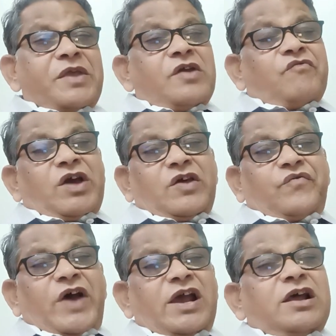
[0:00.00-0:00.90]
When I
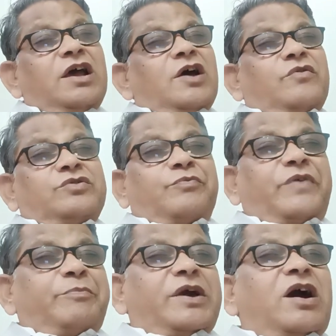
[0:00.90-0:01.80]
filed,
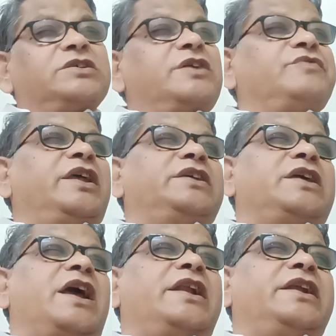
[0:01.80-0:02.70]
because of the
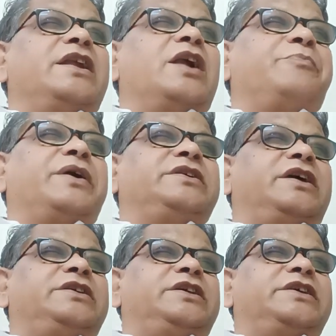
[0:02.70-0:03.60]
reason I did not
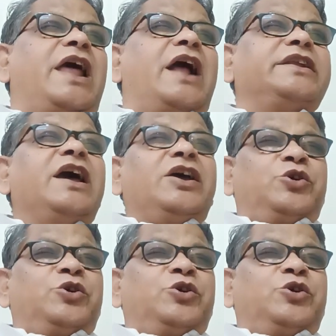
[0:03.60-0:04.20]
purchase his land,